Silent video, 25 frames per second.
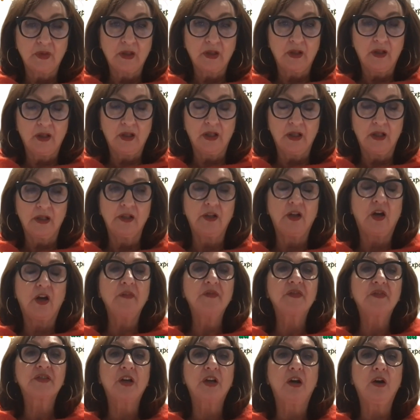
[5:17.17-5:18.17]

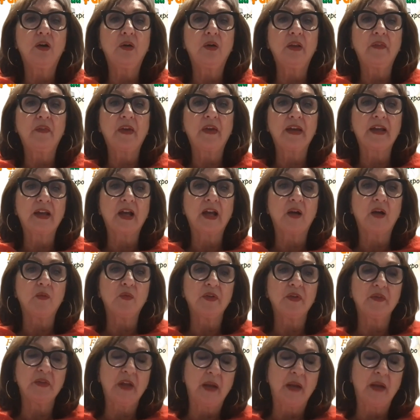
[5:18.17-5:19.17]
lifestyle, and they come
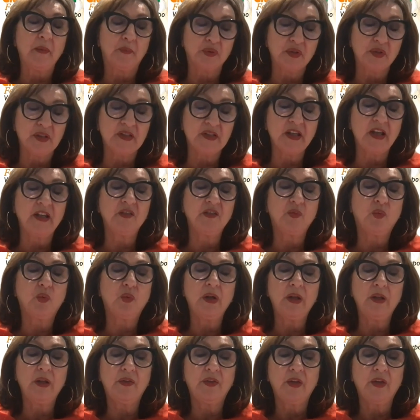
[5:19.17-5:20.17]
with and present
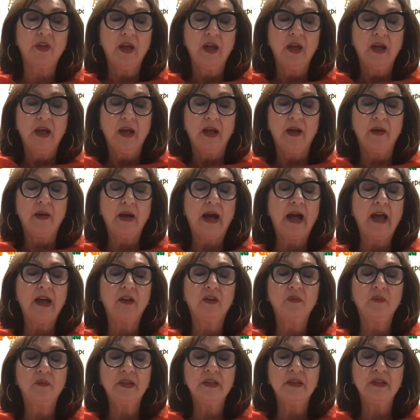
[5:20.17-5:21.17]
with
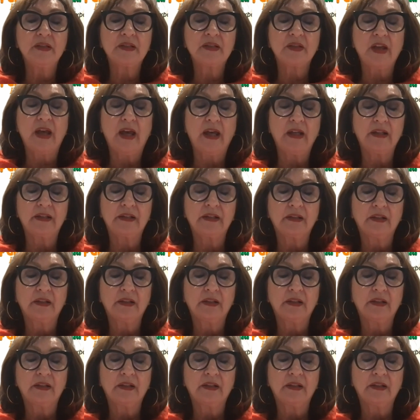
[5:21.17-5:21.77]
ailments that